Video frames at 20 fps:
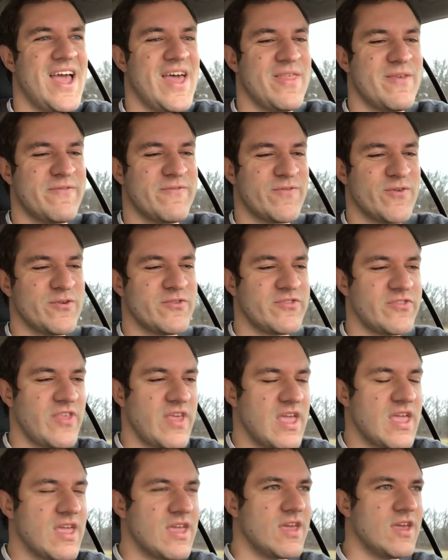now the first
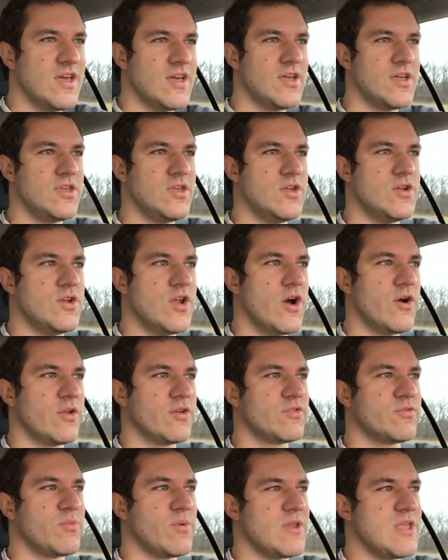thing you
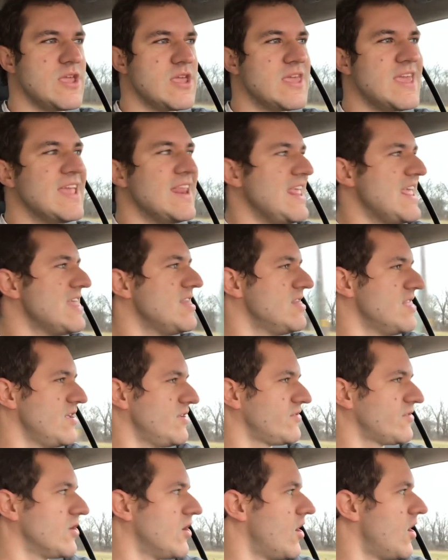notice when you get in
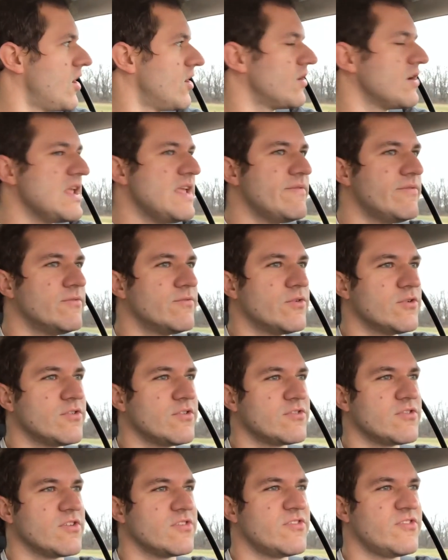this car, even for
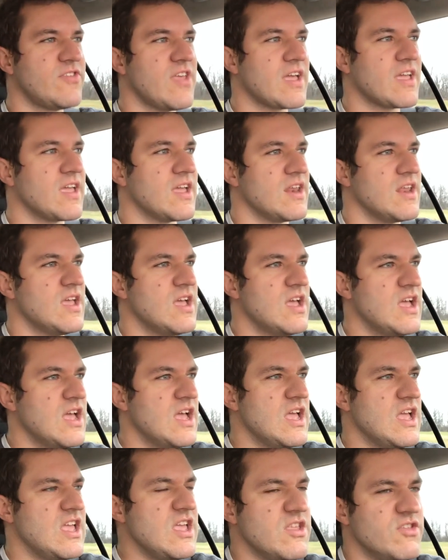just a
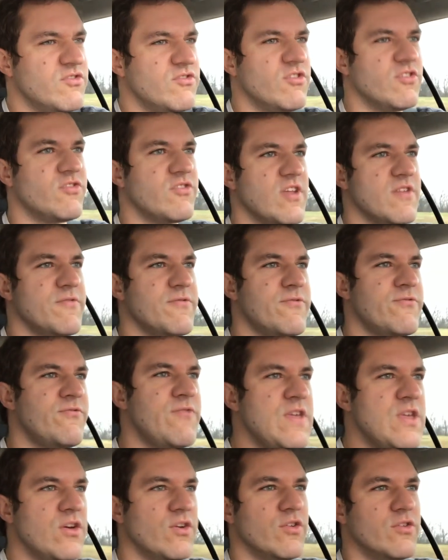second, is just it
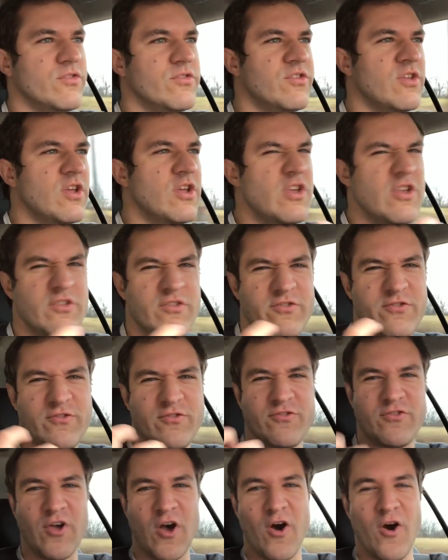feels
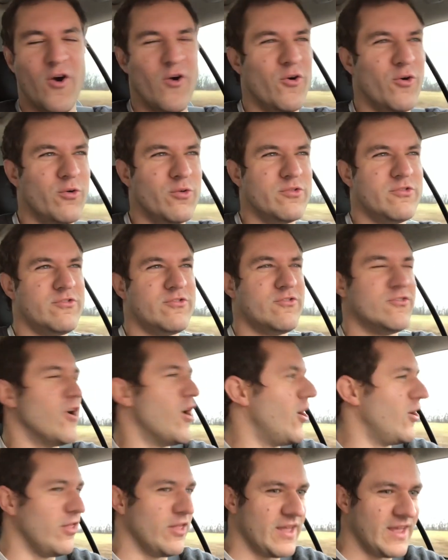so
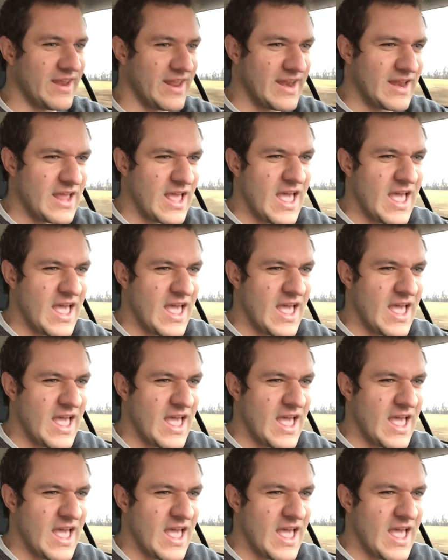solid